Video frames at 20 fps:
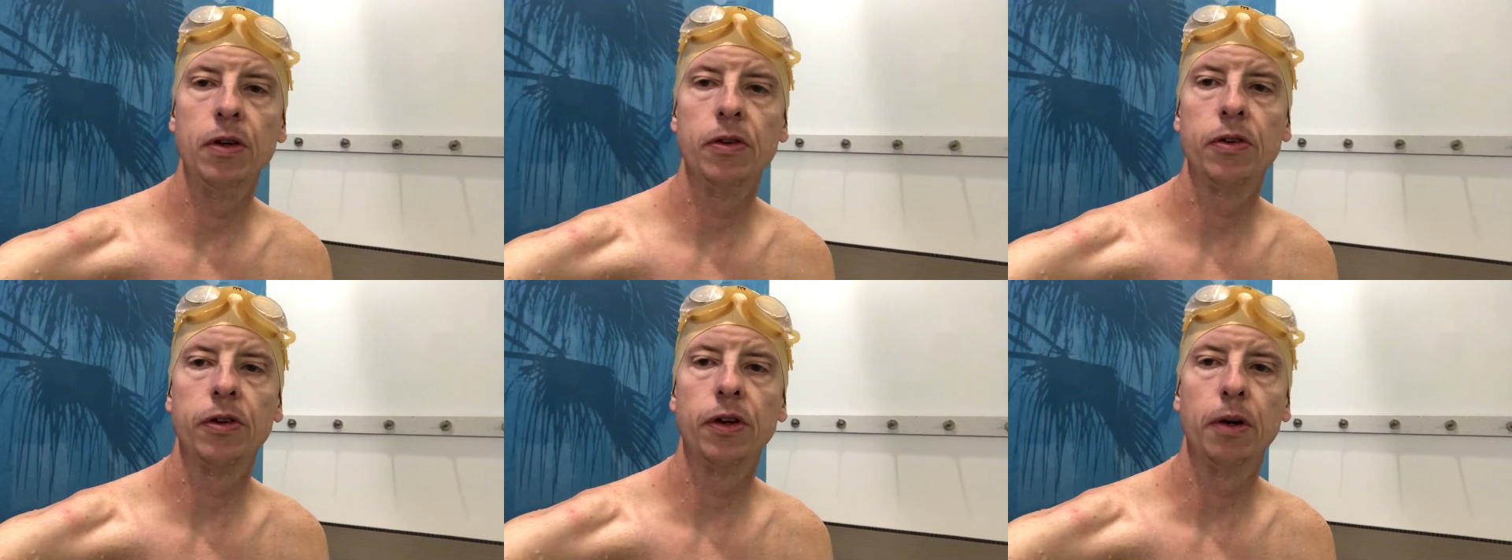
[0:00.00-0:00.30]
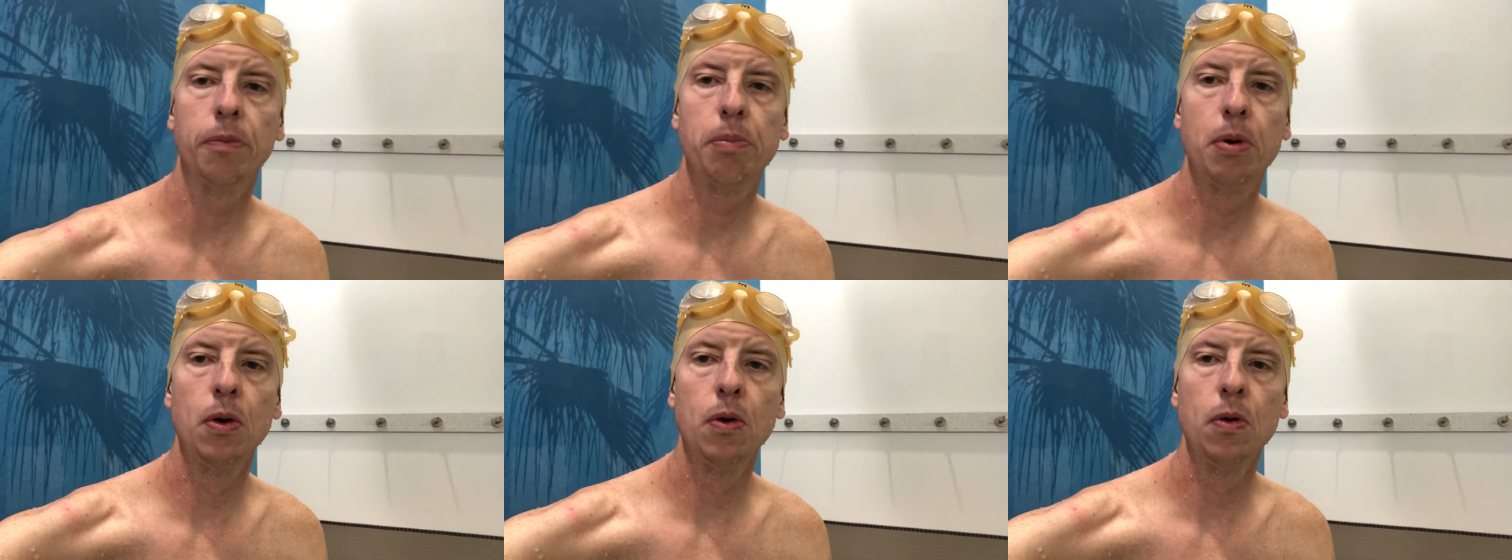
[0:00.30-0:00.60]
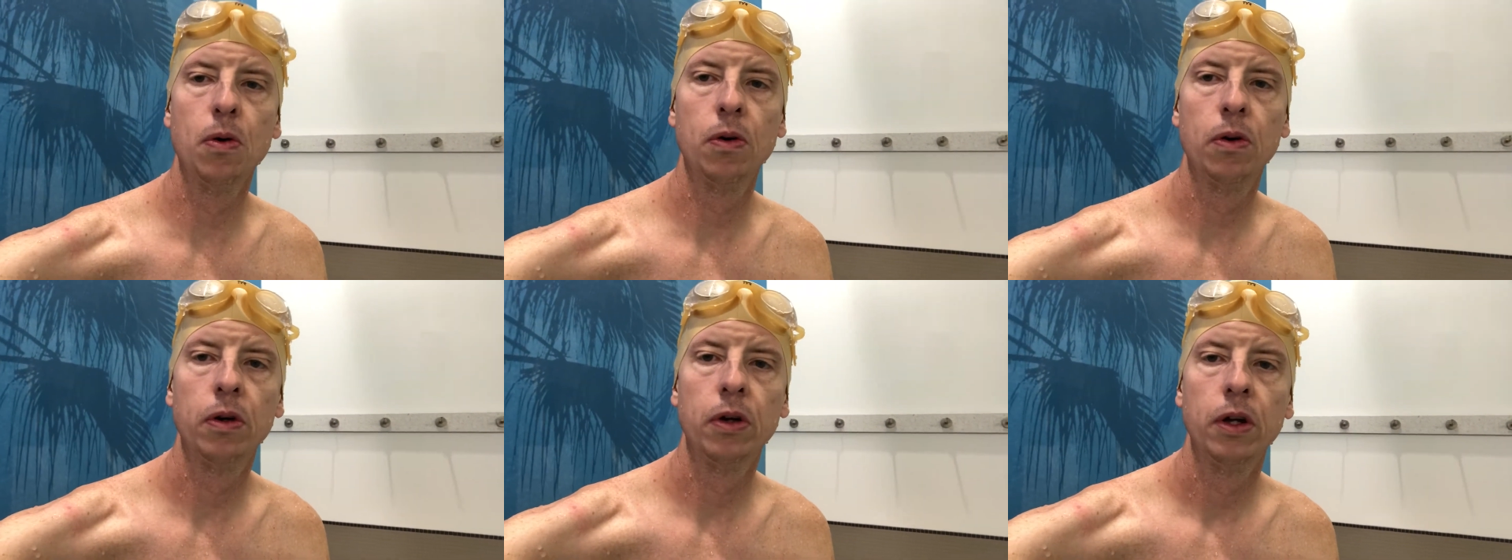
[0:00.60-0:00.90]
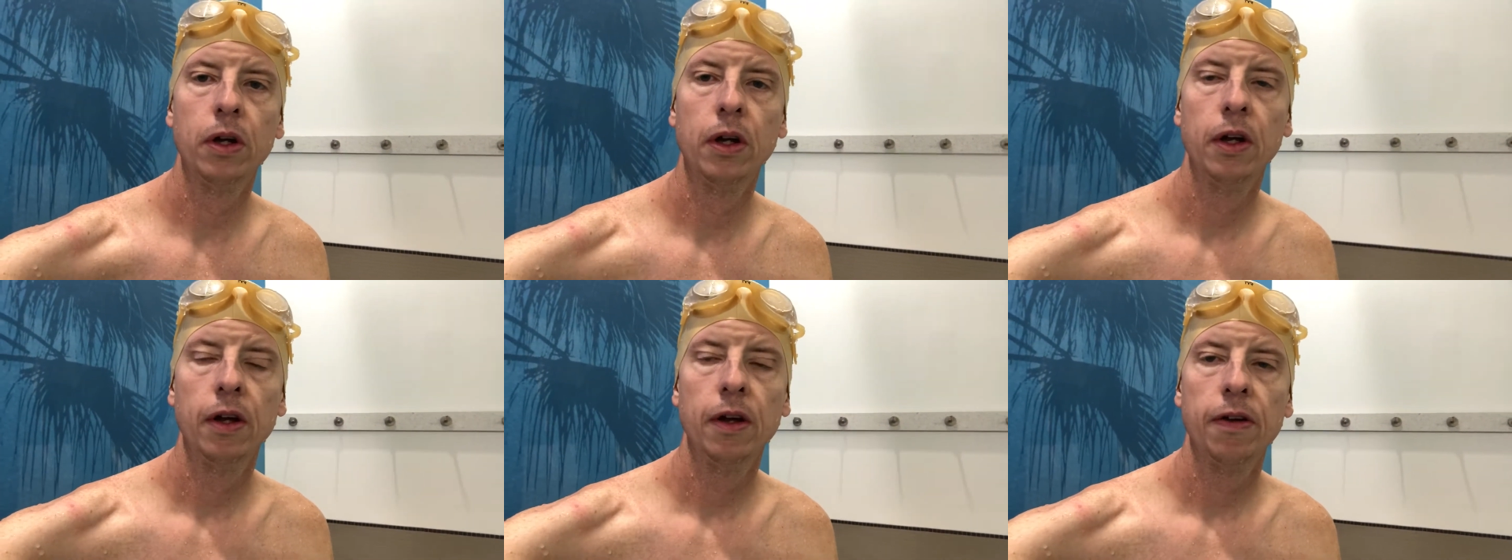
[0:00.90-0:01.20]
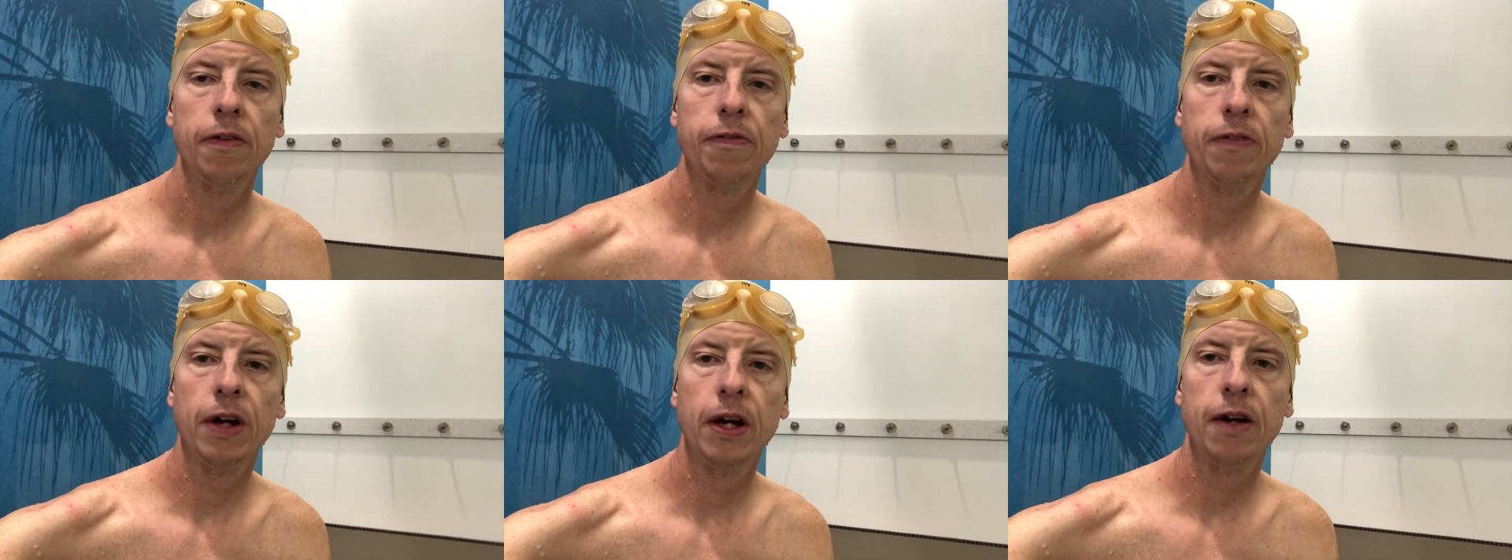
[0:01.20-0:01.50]
use their pool.
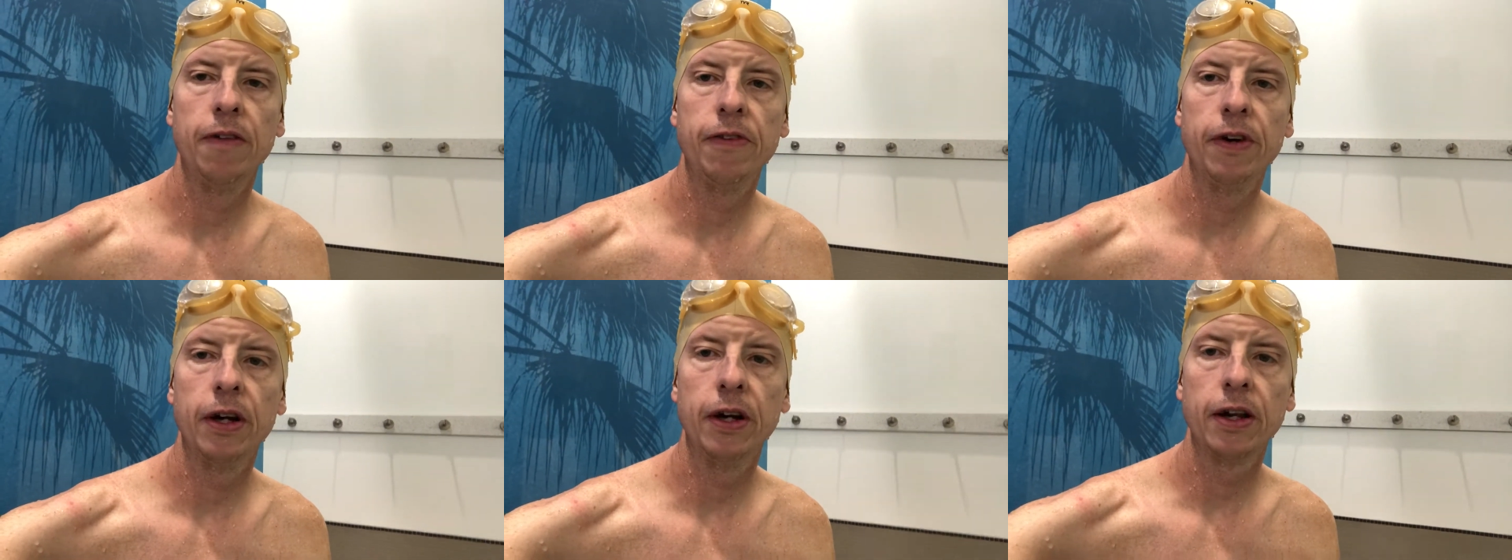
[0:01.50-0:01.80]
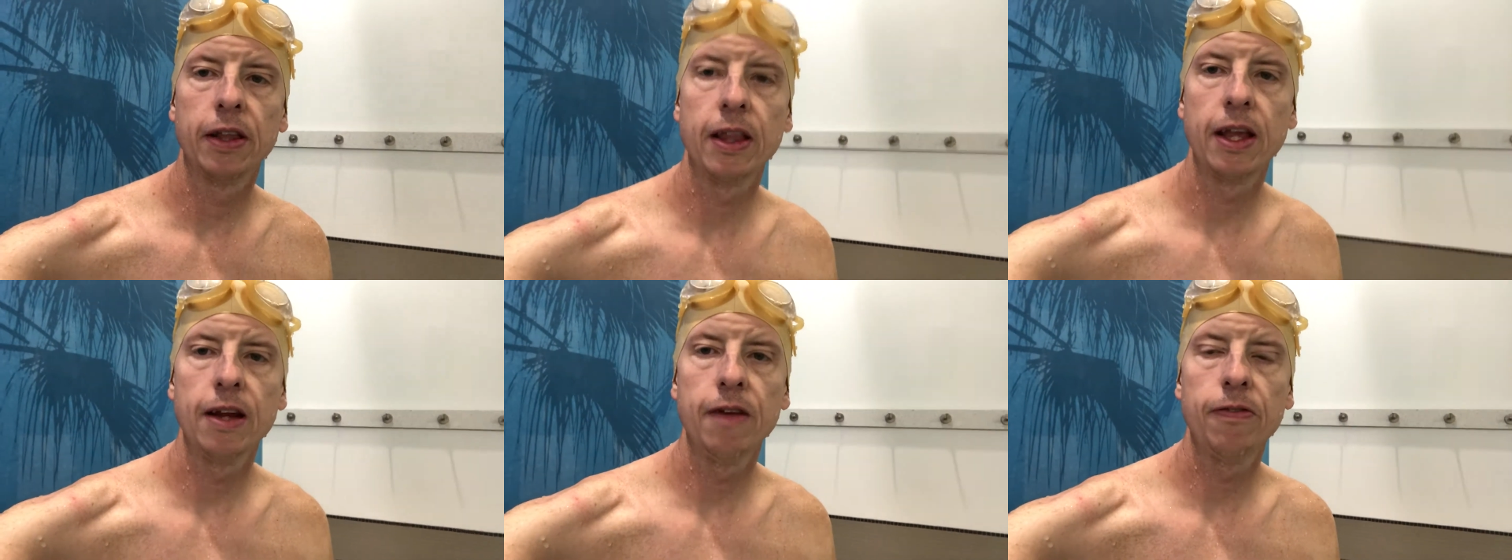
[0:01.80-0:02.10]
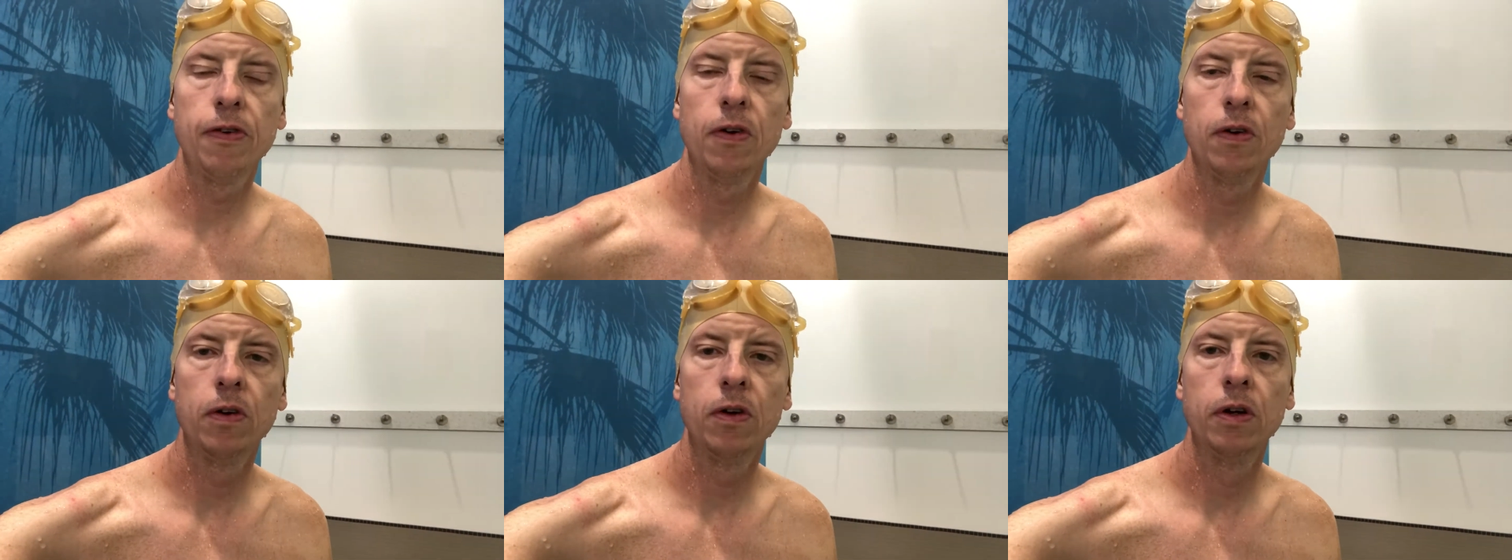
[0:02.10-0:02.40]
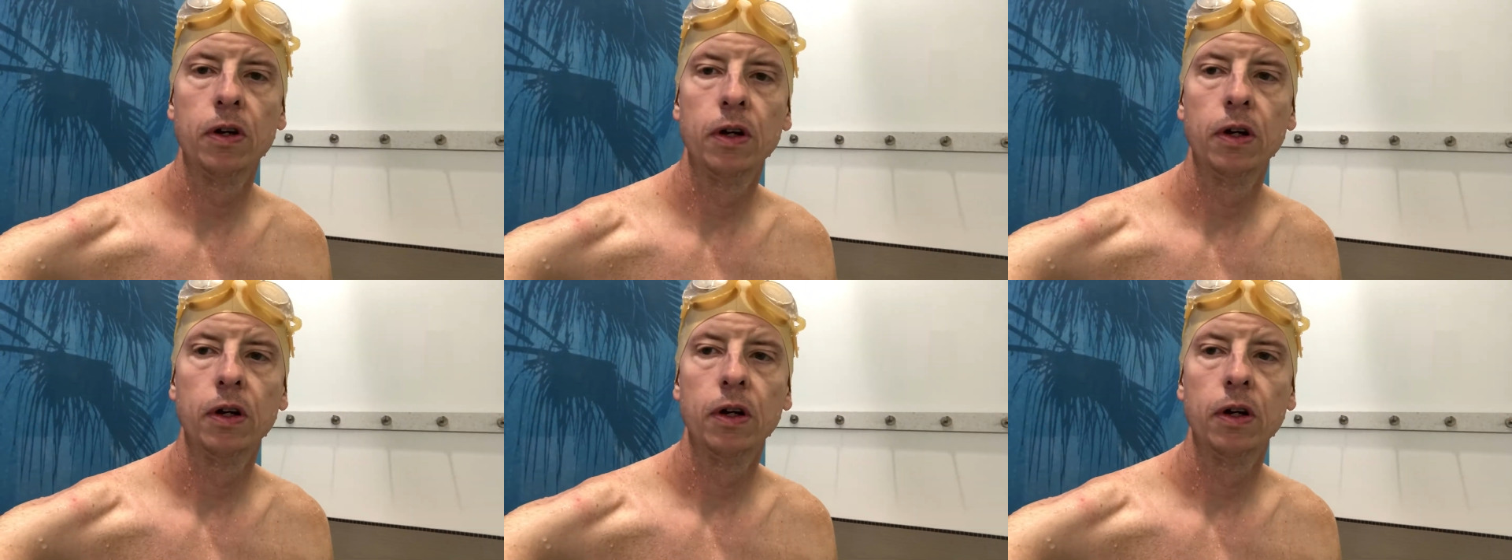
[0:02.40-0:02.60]
Very, very thankful.